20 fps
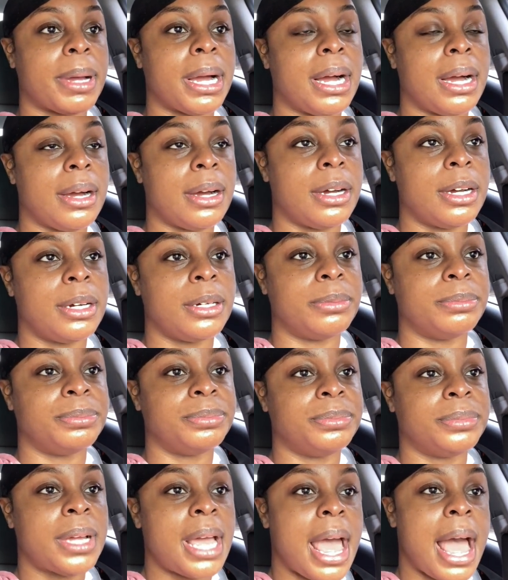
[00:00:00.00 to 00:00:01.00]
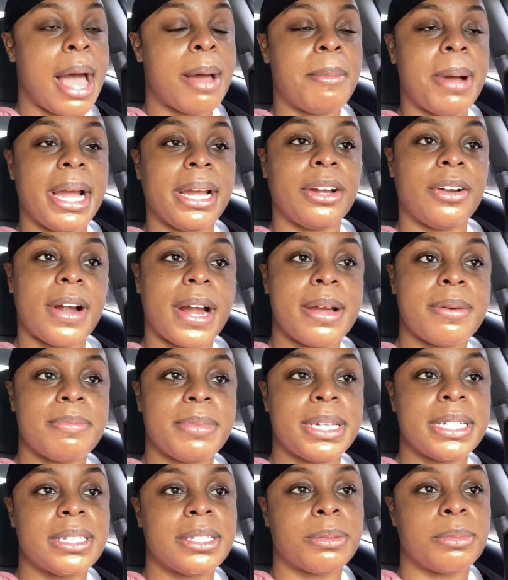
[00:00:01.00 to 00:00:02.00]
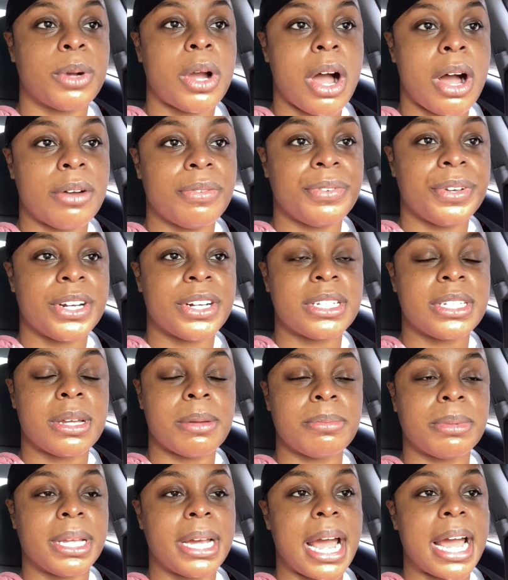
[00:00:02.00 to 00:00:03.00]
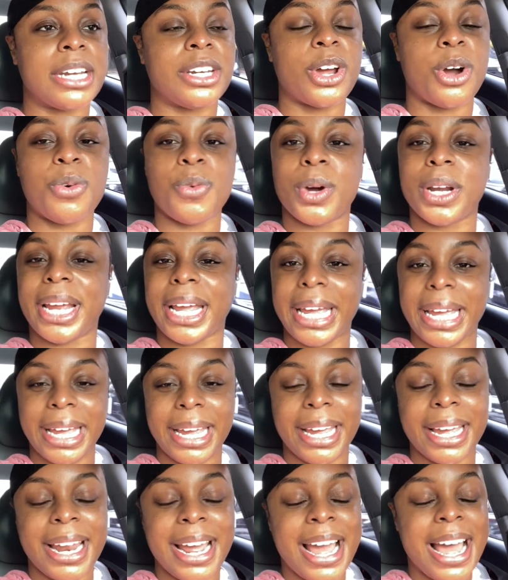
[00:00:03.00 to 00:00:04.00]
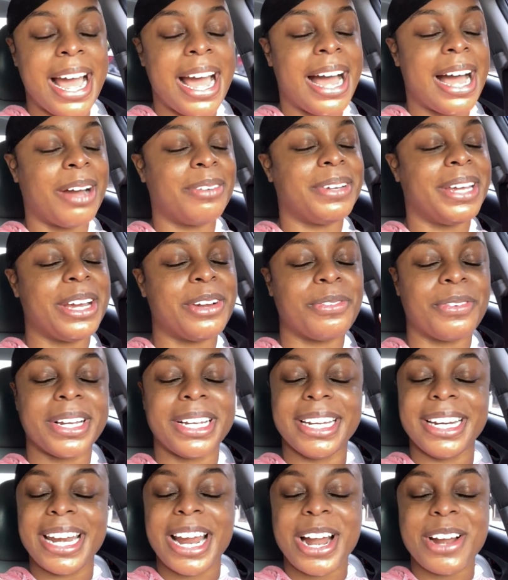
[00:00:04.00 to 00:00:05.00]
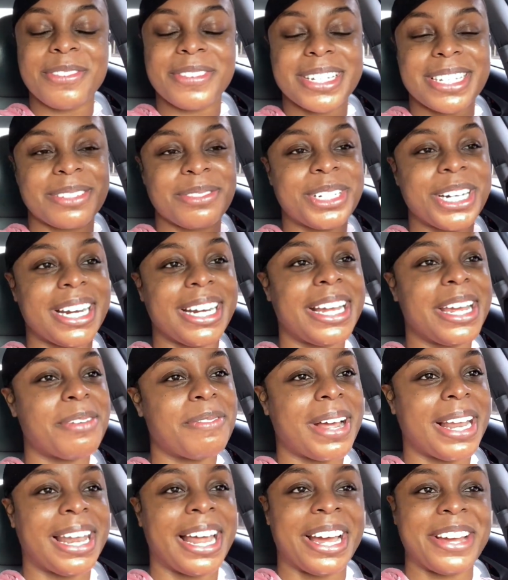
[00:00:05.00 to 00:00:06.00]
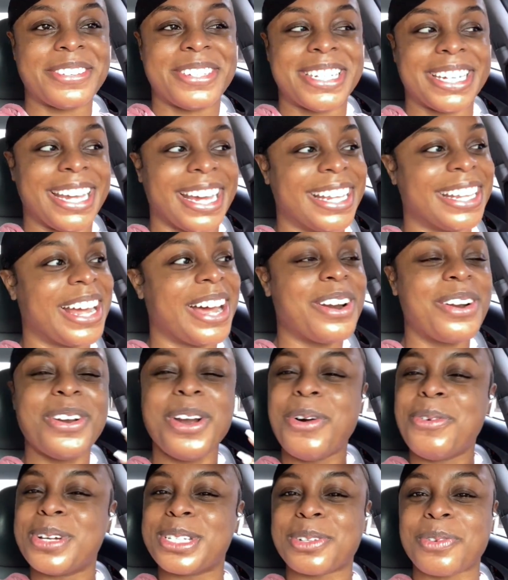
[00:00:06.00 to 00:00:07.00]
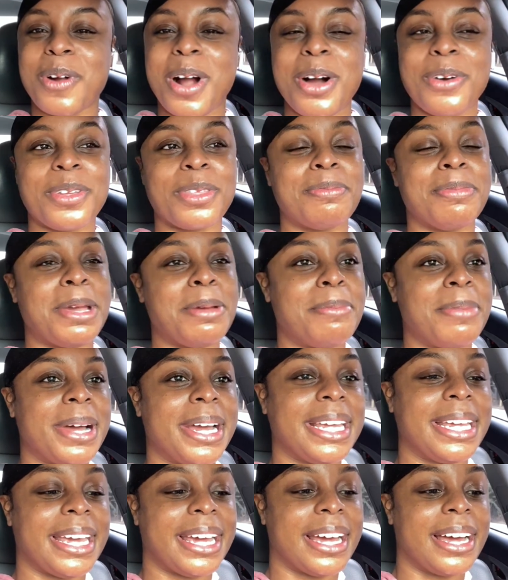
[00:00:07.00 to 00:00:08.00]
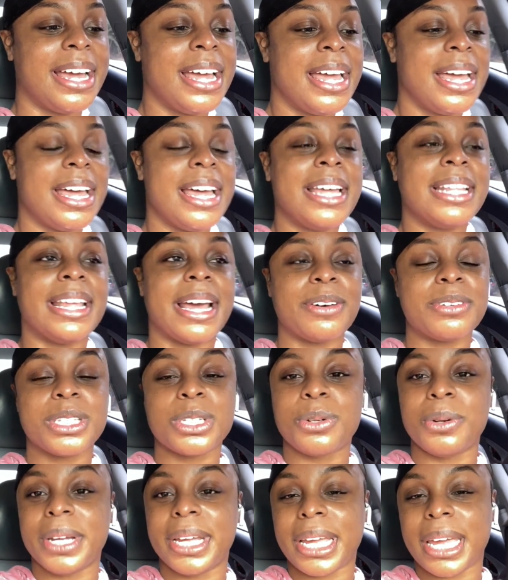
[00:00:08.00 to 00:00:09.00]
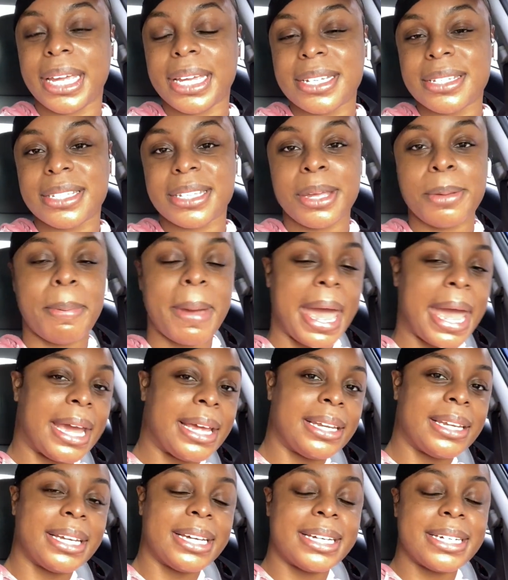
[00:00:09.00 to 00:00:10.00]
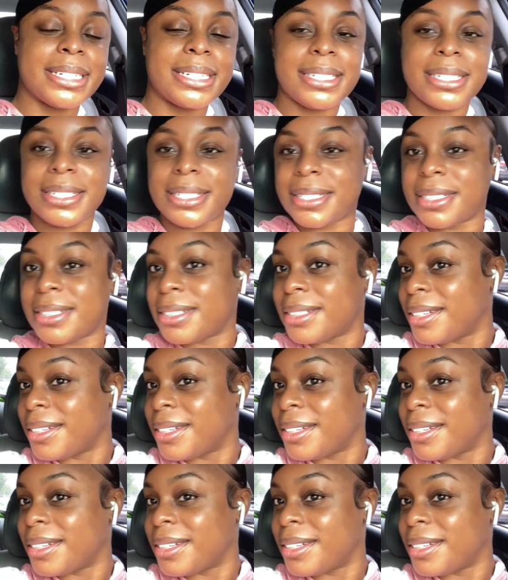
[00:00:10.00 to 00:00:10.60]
um I might grab me some coffee or something. I don't want to eat. I'm getting really nervous. I'm trying to get my life together. I don't know what's wrong with me, but yeah, that was quick, easy, painless.